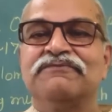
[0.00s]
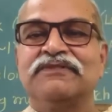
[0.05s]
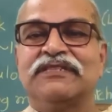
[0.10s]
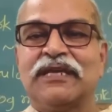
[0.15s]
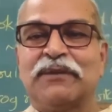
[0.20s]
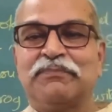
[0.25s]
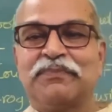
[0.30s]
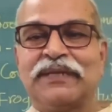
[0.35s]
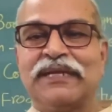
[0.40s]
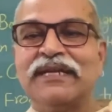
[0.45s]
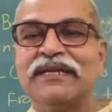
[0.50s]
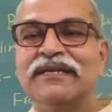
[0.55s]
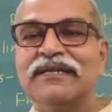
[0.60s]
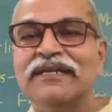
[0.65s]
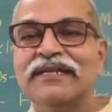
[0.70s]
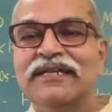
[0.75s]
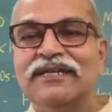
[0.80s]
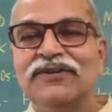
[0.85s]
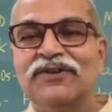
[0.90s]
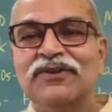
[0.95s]

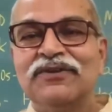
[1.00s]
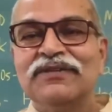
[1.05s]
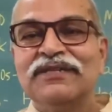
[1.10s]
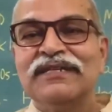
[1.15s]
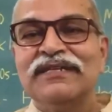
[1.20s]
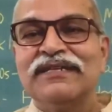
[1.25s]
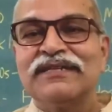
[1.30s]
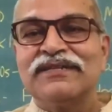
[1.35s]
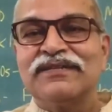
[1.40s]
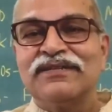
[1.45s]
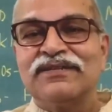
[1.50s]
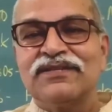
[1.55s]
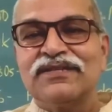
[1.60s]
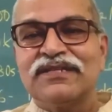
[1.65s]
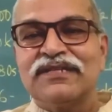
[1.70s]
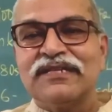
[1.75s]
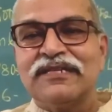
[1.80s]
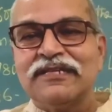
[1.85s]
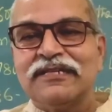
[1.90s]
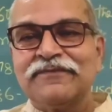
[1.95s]
separately on
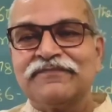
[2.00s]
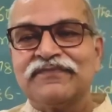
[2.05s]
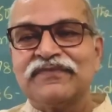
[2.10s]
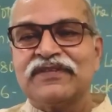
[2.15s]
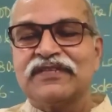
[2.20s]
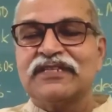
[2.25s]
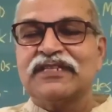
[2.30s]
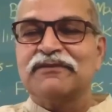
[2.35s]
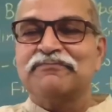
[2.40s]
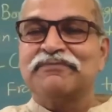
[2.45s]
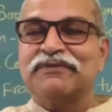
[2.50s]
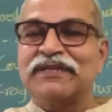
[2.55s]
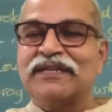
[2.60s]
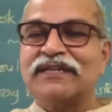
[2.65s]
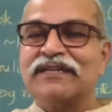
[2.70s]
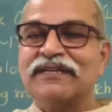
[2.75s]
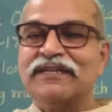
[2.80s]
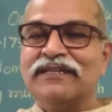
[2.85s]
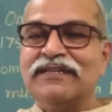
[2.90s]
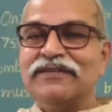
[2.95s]
electricity,
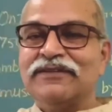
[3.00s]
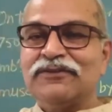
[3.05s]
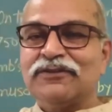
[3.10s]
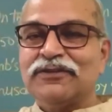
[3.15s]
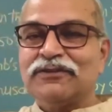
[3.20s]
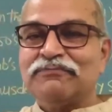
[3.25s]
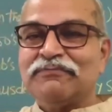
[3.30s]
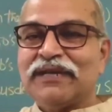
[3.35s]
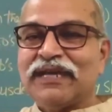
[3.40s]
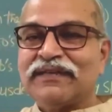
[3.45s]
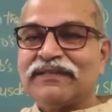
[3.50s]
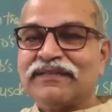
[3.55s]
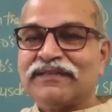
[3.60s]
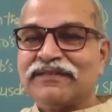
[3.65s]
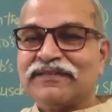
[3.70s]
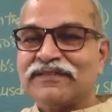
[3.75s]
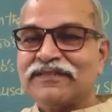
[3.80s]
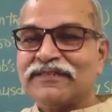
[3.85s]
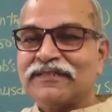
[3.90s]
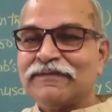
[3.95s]
separately on
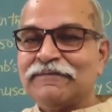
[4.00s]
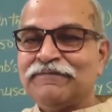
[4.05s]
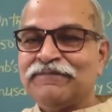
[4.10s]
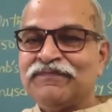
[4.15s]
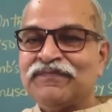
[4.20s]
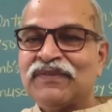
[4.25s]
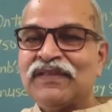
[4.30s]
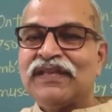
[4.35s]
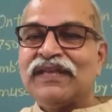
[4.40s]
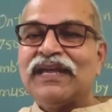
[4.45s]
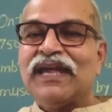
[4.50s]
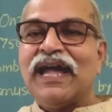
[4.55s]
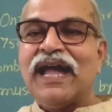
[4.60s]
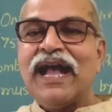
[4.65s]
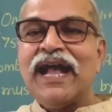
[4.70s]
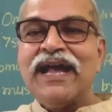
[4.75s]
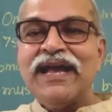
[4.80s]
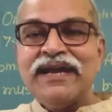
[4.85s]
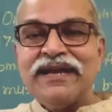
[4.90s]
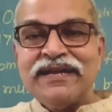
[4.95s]
magnetism,
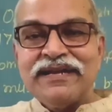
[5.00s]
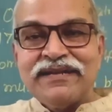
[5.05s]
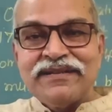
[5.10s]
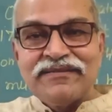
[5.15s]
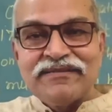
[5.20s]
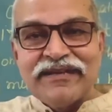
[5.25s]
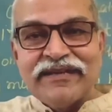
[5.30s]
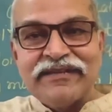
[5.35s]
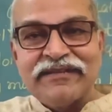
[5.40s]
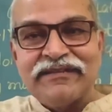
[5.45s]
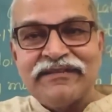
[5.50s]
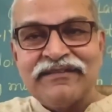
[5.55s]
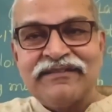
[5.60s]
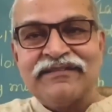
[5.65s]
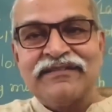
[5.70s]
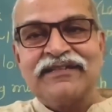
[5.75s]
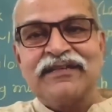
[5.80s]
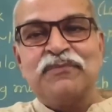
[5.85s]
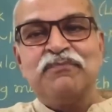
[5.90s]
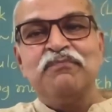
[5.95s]
and
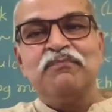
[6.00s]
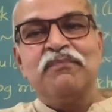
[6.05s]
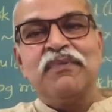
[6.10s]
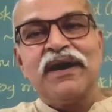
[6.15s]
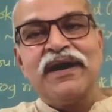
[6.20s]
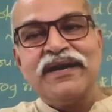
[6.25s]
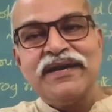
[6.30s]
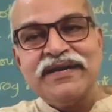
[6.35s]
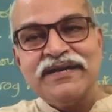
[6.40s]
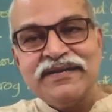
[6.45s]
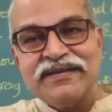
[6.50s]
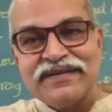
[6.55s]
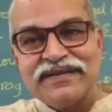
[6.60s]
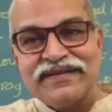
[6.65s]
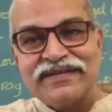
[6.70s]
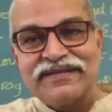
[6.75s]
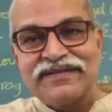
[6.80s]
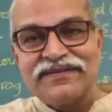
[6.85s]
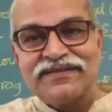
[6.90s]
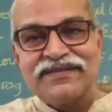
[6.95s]
then combined
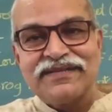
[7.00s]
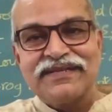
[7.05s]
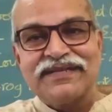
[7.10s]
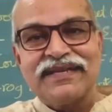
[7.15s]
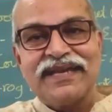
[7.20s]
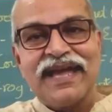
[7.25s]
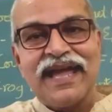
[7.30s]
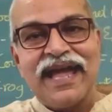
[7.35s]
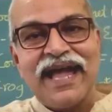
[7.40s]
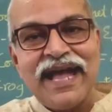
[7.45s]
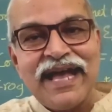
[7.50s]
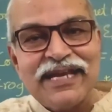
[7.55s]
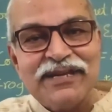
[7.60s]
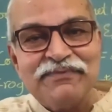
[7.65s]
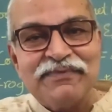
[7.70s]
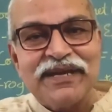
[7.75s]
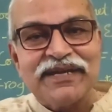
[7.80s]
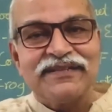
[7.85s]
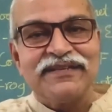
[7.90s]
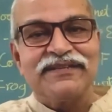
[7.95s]
electricity
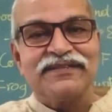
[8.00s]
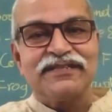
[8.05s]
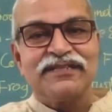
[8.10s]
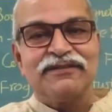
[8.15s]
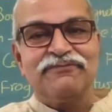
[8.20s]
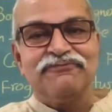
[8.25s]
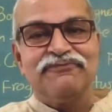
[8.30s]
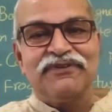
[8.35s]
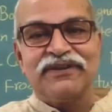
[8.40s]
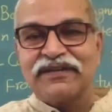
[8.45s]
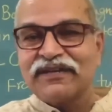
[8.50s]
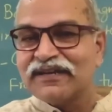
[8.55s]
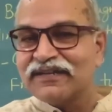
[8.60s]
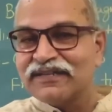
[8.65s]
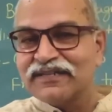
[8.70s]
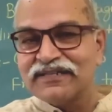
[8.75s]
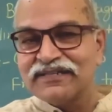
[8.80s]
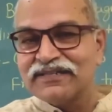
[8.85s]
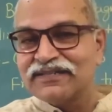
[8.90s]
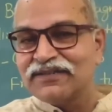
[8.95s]
and magnetism,
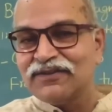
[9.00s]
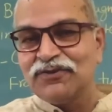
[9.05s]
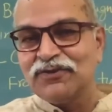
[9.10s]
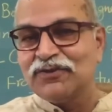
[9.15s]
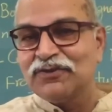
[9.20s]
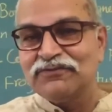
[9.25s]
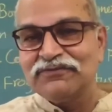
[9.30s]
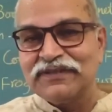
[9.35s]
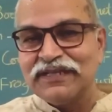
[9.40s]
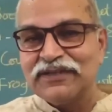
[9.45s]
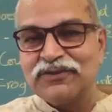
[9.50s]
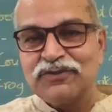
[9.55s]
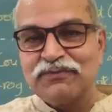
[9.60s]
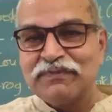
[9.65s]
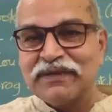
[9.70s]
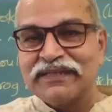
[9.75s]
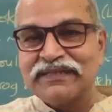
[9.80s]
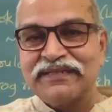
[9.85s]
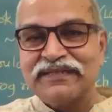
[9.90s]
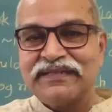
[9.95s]
Faraday's law of
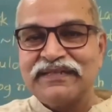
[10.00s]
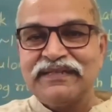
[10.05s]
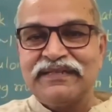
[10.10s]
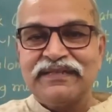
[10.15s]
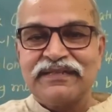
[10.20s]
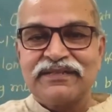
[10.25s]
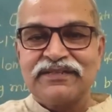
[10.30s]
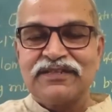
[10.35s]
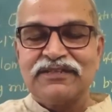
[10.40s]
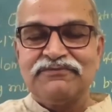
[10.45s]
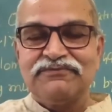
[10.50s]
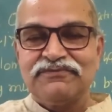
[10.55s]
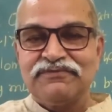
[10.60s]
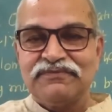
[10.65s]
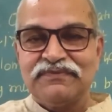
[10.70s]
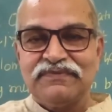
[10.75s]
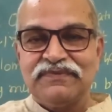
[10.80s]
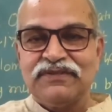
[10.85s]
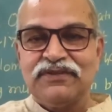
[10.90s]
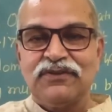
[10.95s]
electromagnetic induction,
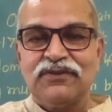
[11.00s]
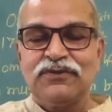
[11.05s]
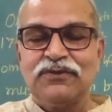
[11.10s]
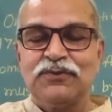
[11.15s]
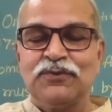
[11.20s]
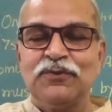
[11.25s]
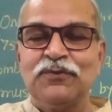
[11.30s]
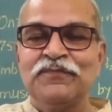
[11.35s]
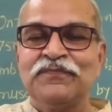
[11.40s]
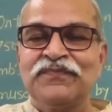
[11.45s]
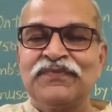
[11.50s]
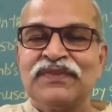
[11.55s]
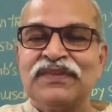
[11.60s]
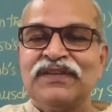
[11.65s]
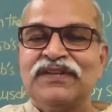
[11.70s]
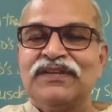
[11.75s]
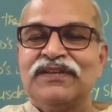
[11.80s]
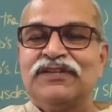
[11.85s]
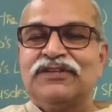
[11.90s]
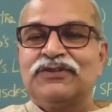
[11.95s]
we all know.
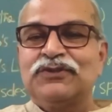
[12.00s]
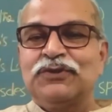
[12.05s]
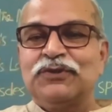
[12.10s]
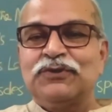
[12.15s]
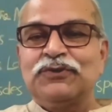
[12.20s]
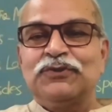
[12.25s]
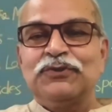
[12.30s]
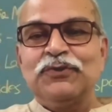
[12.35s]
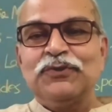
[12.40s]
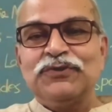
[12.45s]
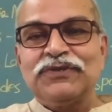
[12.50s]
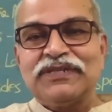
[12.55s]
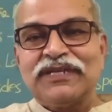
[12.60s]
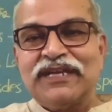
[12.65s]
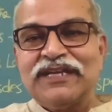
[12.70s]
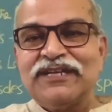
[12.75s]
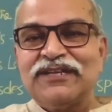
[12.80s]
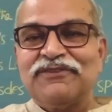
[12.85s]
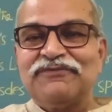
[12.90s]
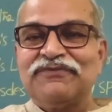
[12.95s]
So those
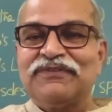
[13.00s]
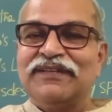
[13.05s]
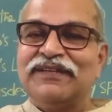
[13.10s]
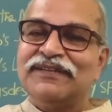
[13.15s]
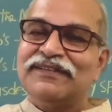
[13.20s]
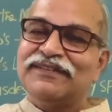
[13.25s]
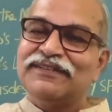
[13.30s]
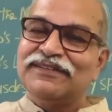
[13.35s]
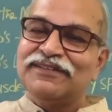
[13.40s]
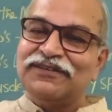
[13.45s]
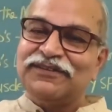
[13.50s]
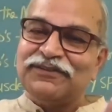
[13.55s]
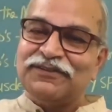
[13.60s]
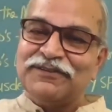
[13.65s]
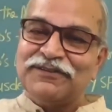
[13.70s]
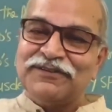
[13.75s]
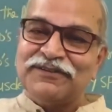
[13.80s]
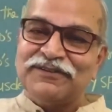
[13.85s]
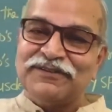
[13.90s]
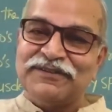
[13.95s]
kind of things
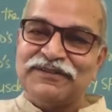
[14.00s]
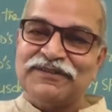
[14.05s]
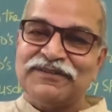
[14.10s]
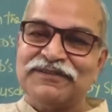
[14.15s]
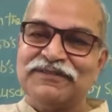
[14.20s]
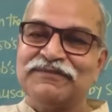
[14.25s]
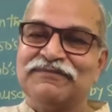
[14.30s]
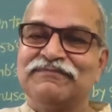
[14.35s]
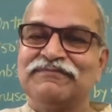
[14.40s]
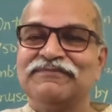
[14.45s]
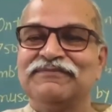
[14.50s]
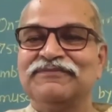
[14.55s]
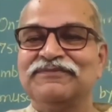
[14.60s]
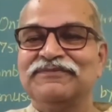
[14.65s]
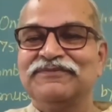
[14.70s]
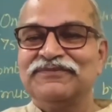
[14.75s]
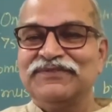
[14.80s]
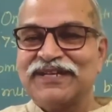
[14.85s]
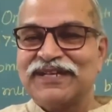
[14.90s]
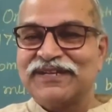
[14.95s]

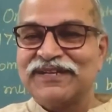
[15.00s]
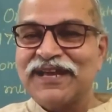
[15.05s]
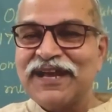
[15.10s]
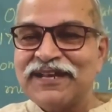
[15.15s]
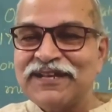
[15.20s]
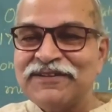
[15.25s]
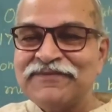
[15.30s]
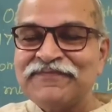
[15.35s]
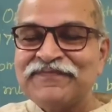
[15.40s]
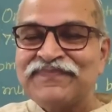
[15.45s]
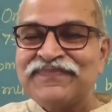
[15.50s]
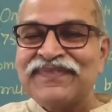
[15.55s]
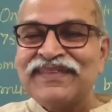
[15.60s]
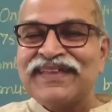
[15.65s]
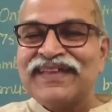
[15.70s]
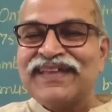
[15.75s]
were done.